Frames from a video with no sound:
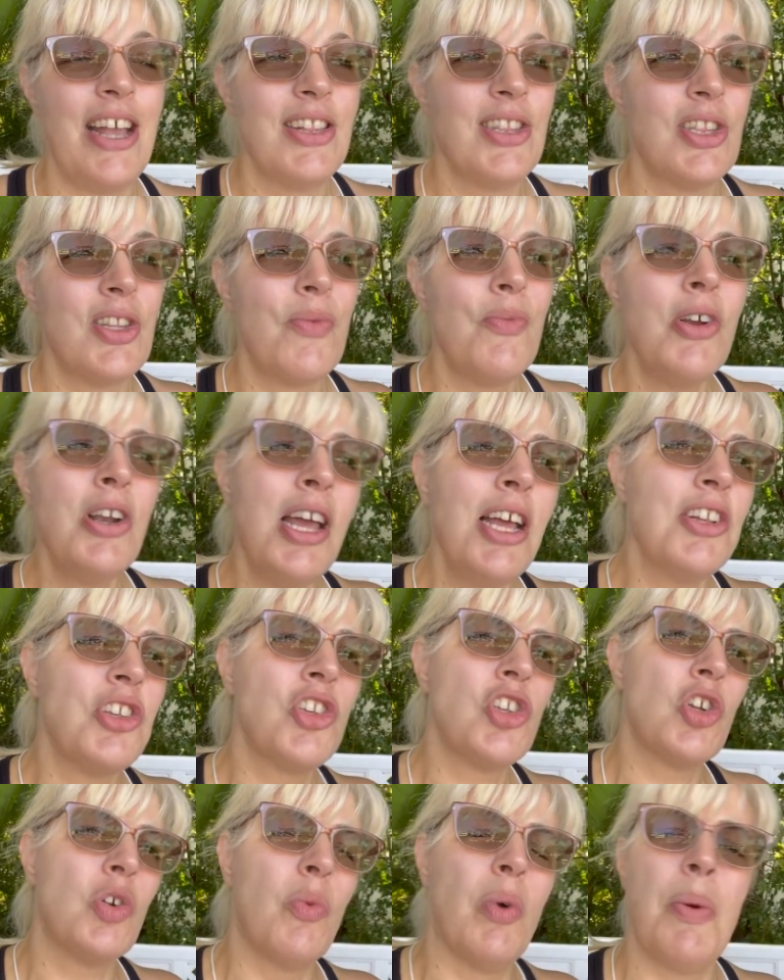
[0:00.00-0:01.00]
So we're not
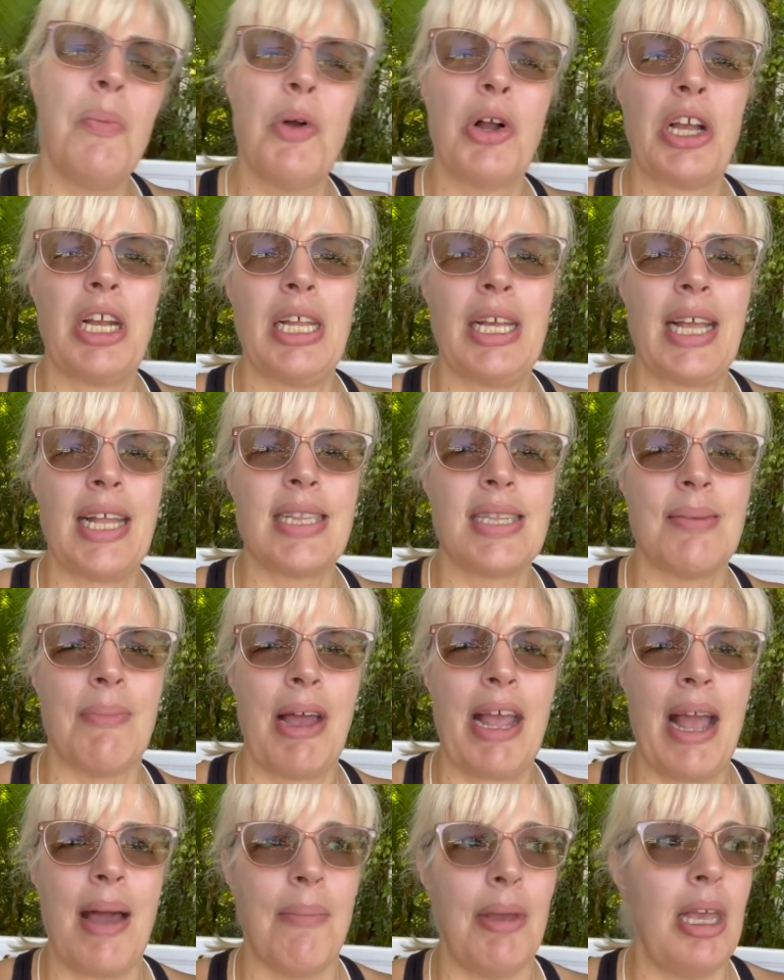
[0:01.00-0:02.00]
sure when we're gonna get to
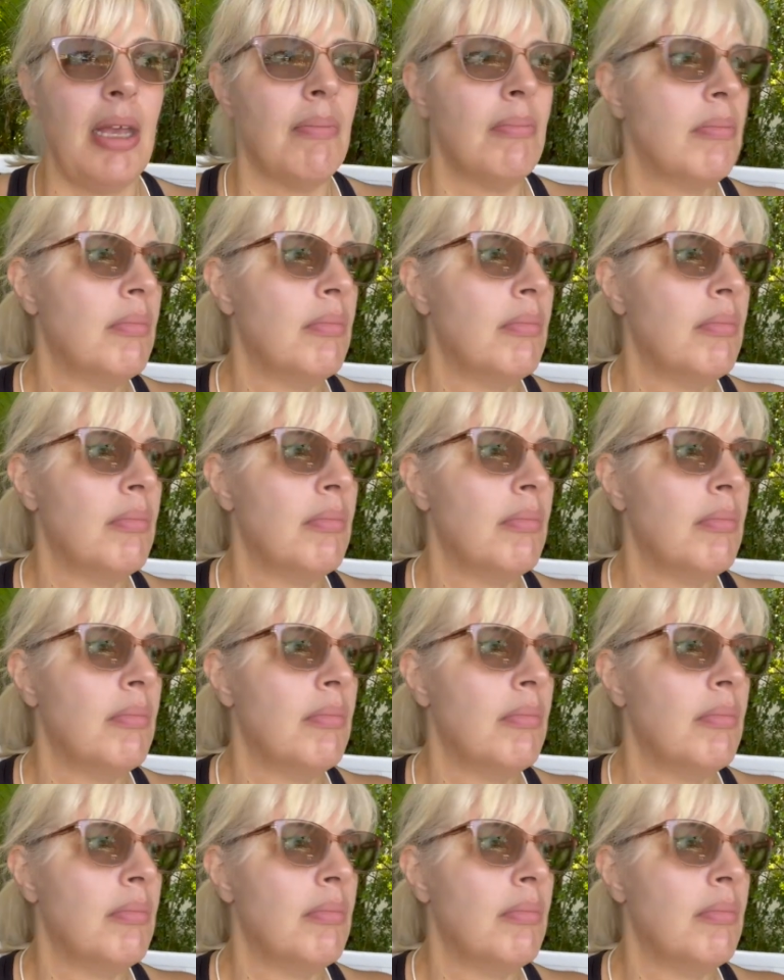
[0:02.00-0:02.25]
Miami."